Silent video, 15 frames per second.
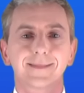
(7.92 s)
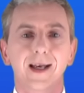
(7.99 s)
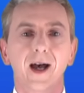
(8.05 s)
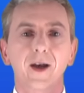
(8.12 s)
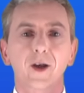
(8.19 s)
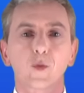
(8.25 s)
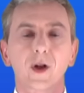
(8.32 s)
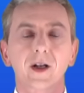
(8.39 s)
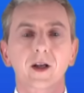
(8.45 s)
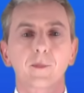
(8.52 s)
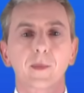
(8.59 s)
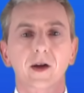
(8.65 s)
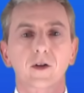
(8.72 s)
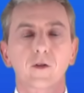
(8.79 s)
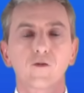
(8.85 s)
Hi and welcome
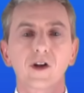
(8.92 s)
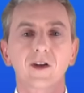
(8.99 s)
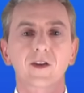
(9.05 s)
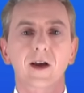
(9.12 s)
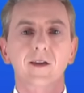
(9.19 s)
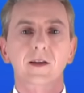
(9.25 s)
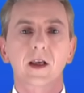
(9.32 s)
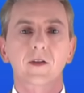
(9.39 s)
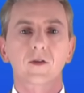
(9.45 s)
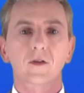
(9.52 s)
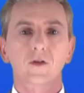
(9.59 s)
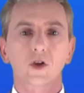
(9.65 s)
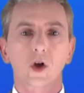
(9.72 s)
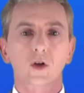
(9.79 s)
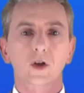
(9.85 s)
back to
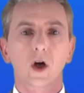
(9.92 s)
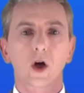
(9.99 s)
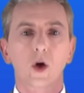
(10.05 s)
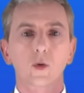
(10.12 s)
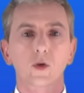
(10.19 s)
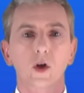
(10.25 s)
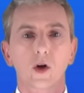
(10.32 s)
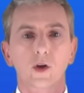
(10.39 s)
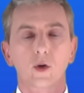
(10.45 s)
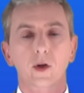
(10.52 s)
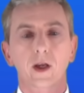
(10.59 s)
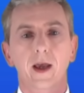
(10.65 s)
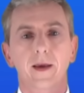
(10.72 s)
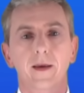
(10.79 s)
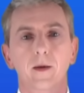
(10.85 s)

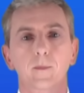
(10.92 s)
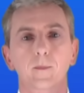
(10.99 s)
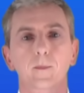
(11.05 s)
freesciencelessons.co.uk.